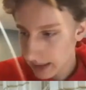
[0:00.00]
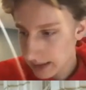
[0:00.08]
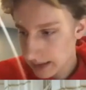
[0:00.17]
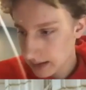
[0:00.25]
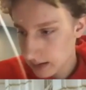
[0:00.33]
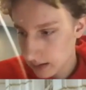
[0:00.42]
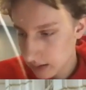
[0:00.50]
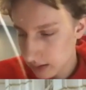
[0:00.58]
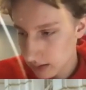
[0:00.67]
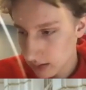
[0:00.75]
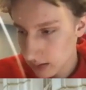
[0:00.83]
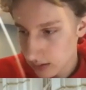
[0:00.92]
this is
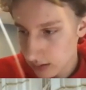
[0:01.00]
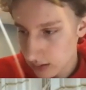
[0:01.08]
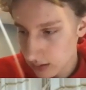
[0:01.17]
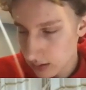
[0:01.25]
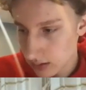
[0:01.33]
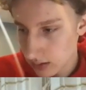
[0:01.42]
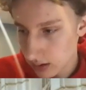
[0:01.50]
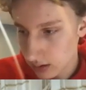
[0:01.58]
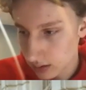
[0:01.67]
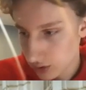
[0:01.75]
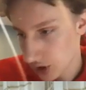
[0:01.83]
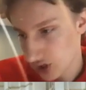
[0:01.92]

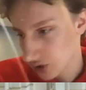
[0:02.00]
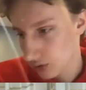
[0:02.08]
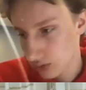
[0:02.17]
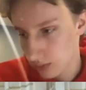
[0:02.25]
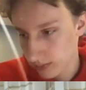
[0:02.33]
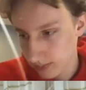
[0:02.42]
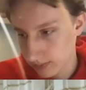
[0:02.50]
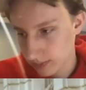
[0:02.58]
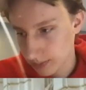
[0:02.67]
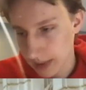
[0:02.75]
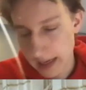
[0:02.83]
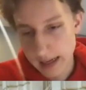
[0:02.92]
just
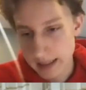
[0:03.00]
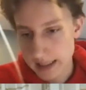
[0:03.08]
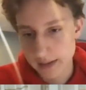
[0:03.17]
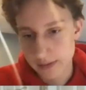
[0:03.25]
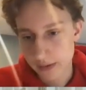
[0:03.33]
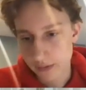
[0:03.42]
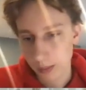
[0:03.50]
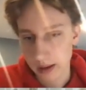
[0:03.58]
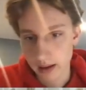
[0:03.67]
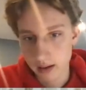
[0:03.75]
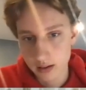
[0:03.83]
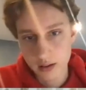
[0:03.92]
peak TV for
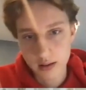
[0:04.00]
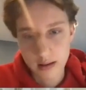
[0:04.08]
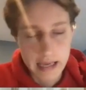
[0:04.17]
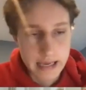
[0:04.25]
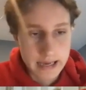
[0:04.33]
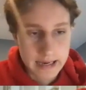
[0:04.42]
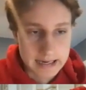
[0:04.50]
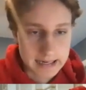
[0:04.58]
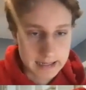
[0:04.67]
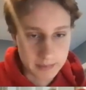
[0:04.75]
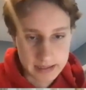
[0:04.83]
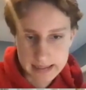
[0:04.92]
me.
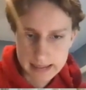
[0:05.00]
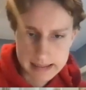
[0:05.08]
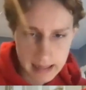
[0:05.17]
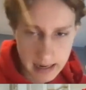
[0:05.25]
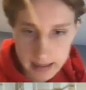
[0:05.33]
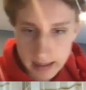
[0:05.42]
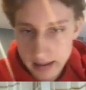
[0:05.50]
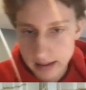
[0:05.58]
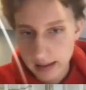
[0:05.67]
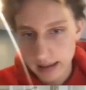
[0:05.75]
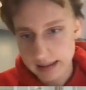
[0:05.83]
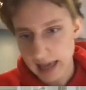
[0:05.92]
It's
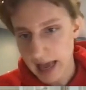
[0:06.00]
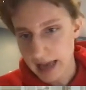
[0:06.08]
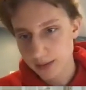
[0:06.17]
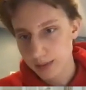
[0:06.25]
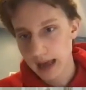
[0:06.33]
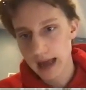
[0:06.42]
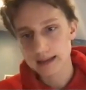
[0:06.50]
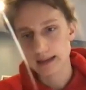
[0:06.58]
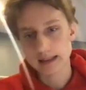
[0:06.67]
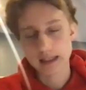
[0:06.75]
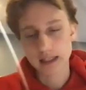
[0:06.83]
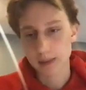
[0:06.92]
exciting. It's action-packed.
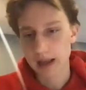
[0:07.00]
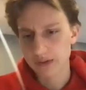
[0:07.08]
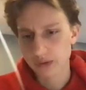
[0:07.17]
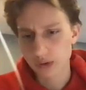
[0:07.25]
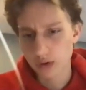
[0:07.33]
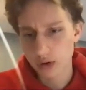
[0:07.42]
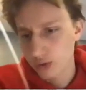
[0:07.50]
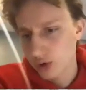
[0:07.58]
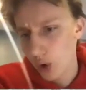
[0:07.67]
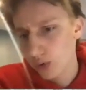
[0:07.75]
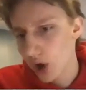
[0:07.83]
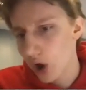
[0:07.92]
It's suspenseful. You
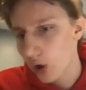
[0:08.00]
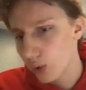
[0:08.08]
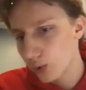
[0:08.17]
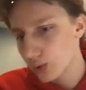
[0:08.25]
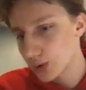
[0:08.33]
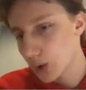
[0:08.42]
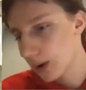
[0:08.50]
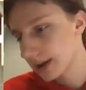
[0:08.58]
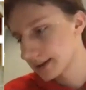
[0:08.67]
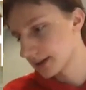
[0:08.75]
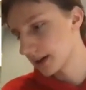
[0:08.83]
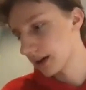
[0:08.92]
don't know who's
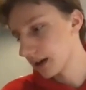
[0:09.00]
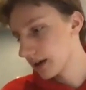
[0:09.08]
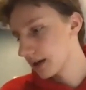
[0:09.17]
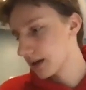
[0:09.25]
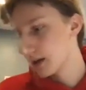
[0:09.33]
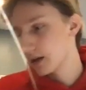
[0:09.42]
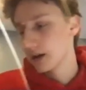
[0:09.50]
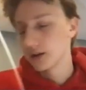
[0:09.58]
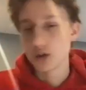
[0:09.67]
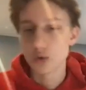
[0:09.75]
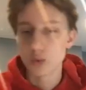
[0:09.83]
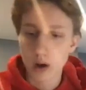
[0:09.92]
going to
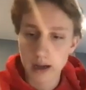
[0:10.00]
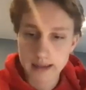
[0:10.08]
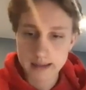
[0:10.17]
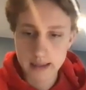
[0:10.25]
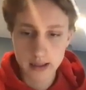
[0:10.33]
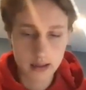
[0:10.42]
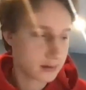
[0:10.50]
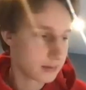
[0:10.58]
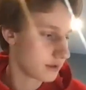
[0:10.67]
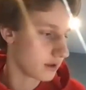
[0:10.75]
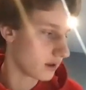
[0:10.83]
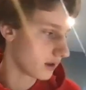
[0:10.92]
do what.
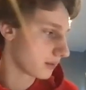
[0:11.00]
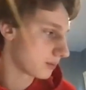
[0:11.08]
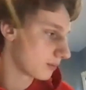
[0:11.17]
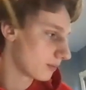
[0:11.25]
The